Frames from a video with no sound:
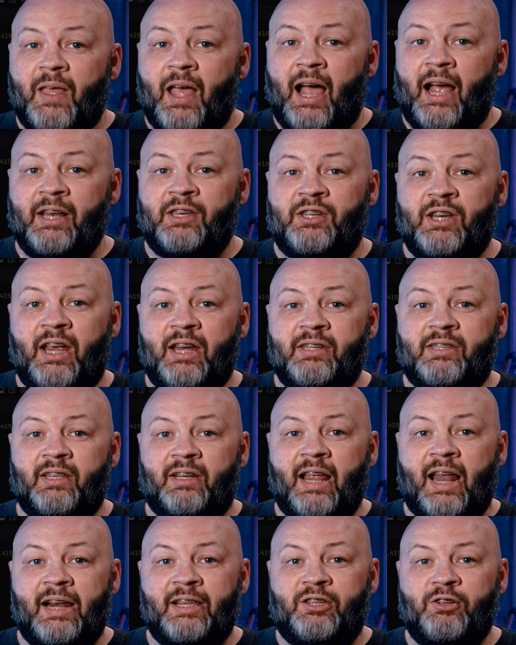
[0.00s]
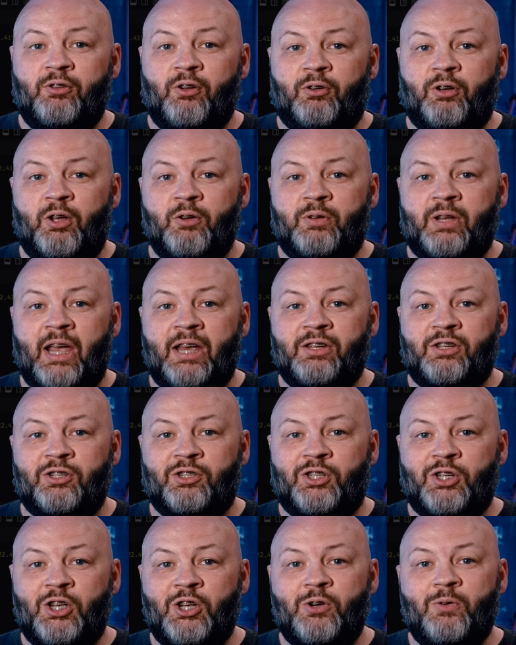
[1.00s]
I changed the latitude on location
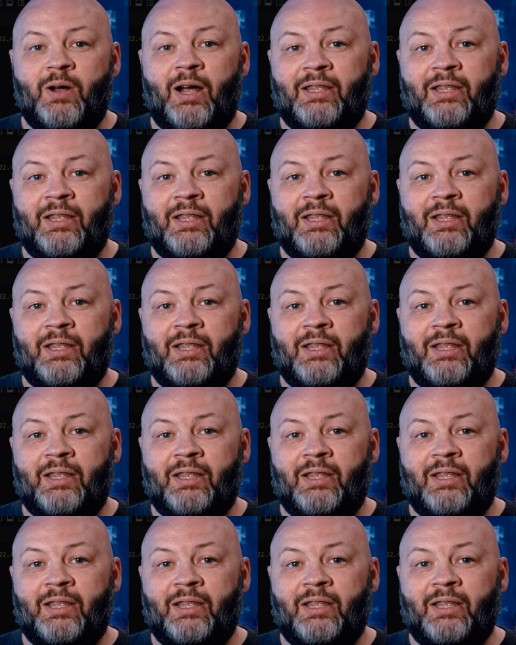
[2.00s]
2,